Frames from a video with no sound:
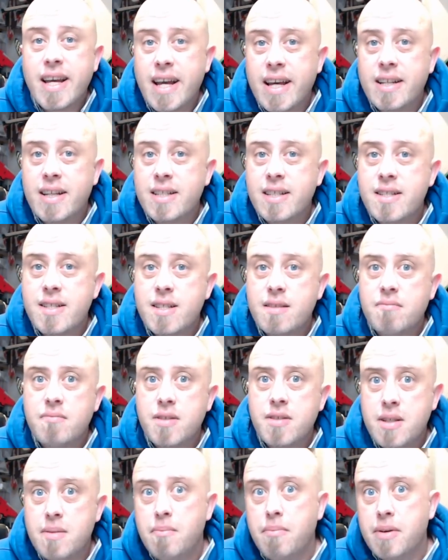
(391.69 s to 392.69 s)
and as
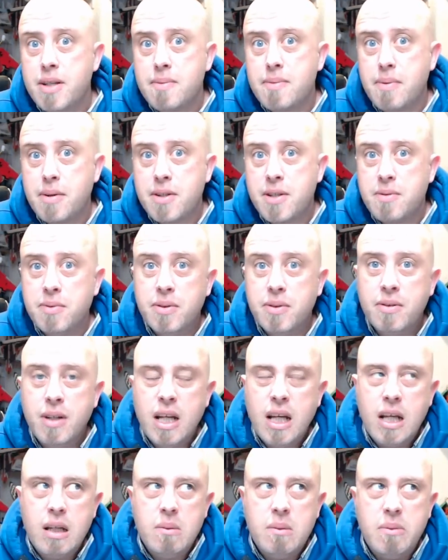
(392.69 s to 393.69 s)
simple as
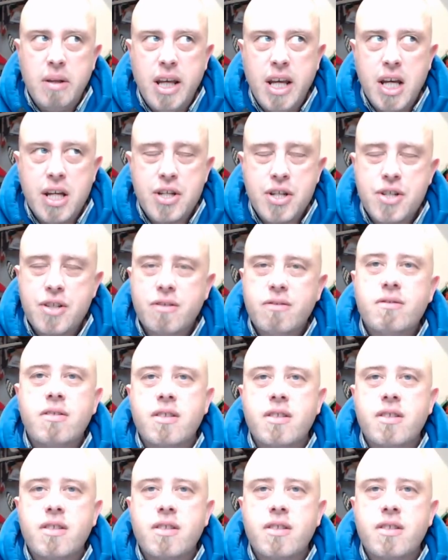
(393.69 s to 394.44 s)
possible-ish,